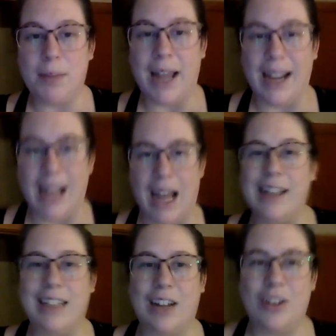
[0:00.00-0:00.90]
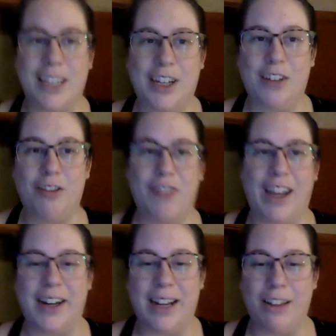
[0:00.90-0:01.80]
Bye, guys. I'll see you
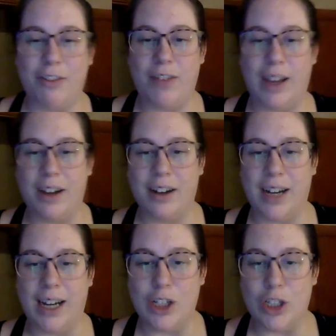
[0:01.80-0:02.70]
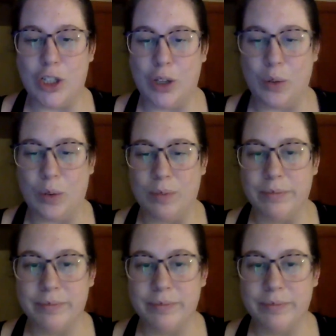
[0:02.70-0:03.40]
very, very soon.